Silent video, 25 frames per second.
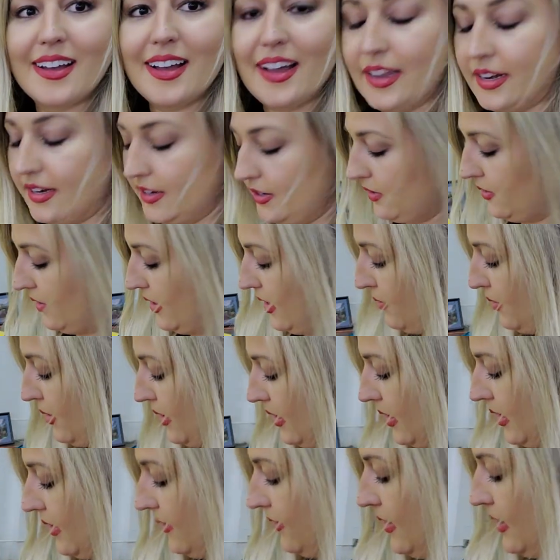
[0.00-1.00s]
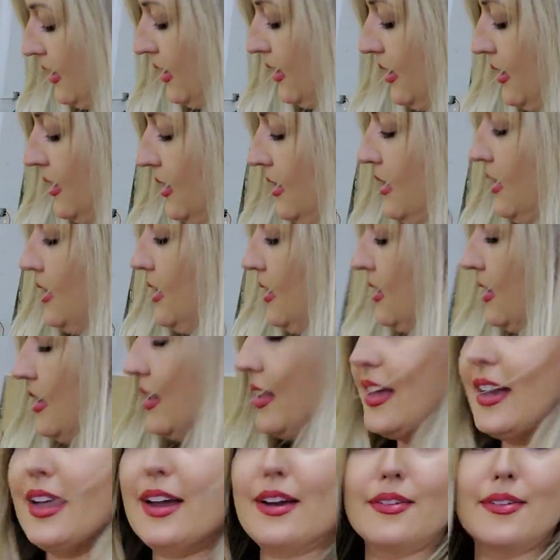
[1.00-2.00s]
I didn't do that well enough.
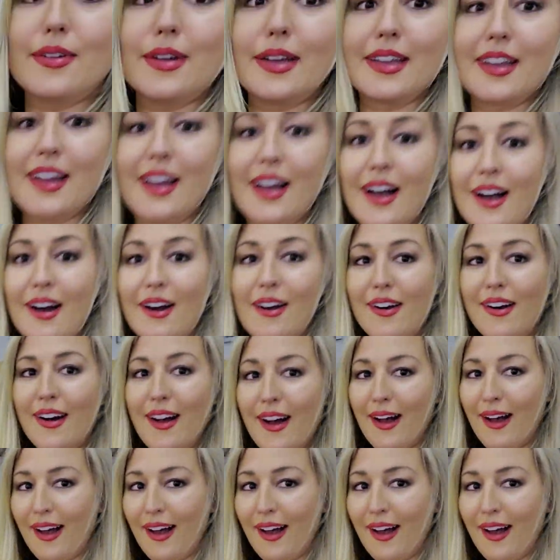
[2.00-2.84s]
There we go.